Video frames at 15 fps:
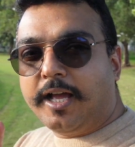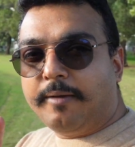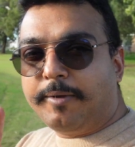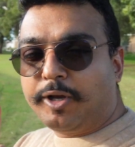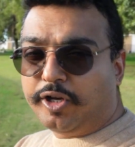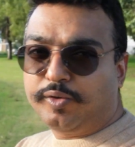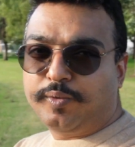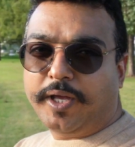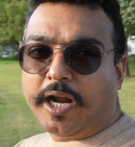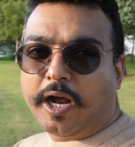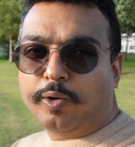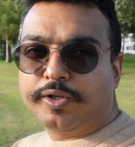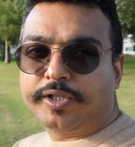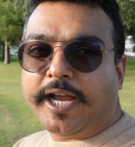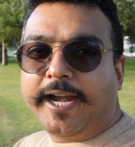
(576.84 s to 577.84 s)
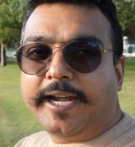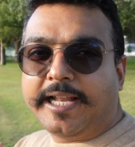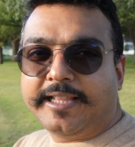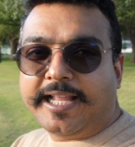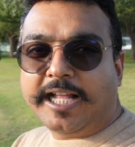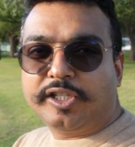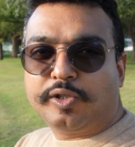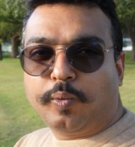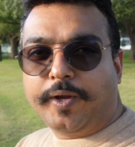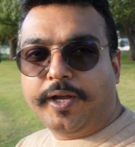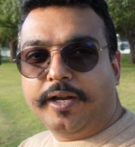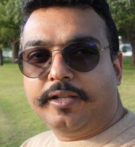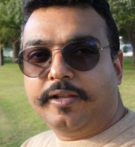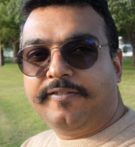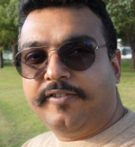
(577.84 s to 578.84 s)
because we are outside and that's
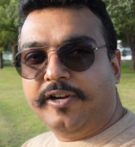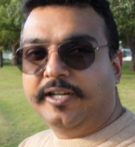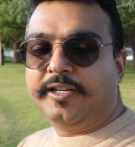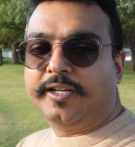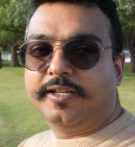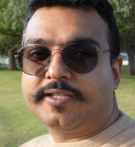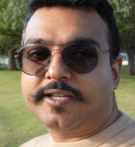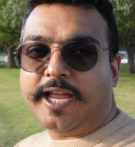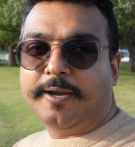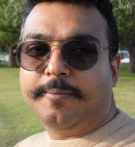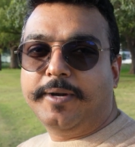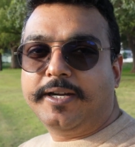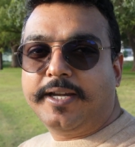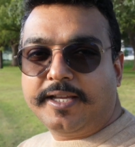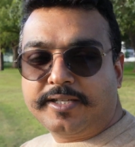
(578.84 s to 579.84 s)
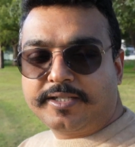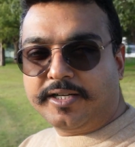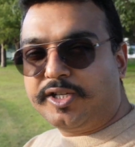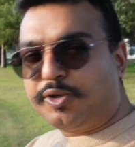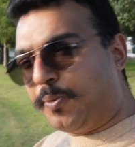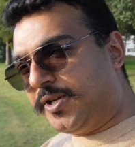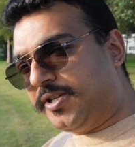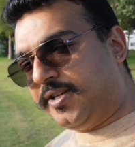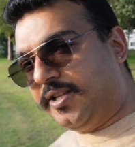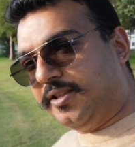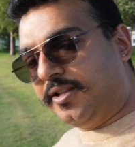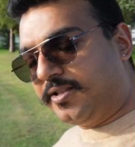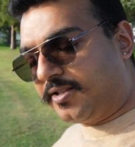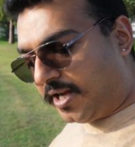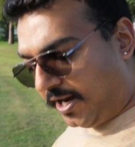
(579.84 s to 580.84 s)
where the filters can be tested, especially in
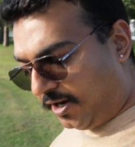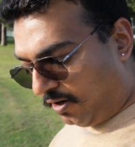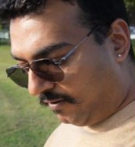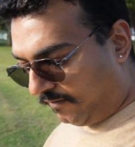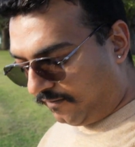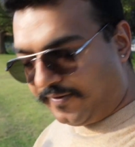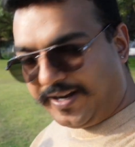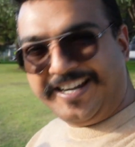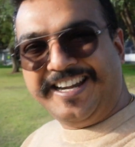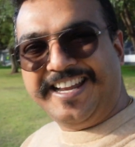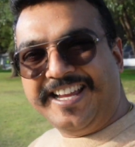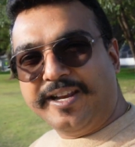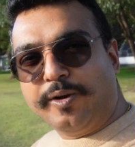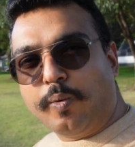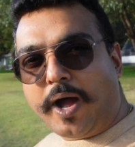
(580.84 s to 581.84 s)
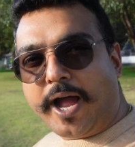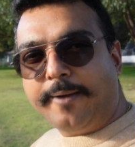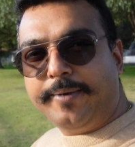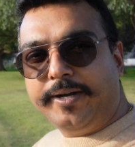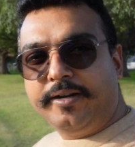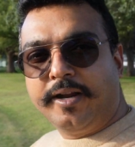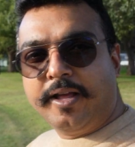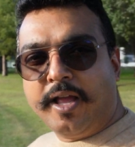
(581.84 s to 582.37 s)
this kind of windy environment.